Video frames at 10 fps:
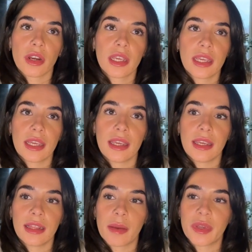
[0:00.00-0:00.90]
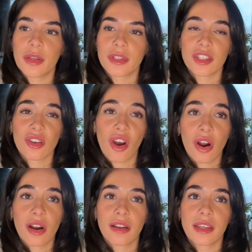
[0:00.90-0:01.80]
He let me use his
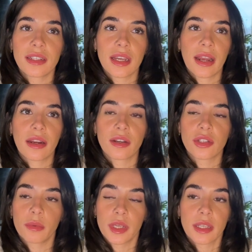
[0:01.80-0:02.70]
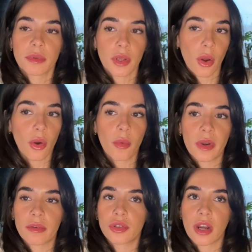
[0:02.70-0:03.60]
car the entire 2 weeks I was home,
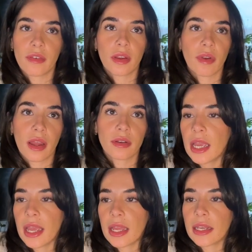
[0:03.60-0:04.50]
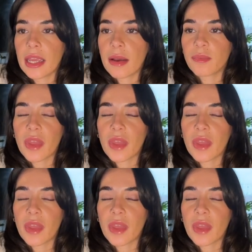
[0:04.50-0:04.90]
and I was driving around, and yeah,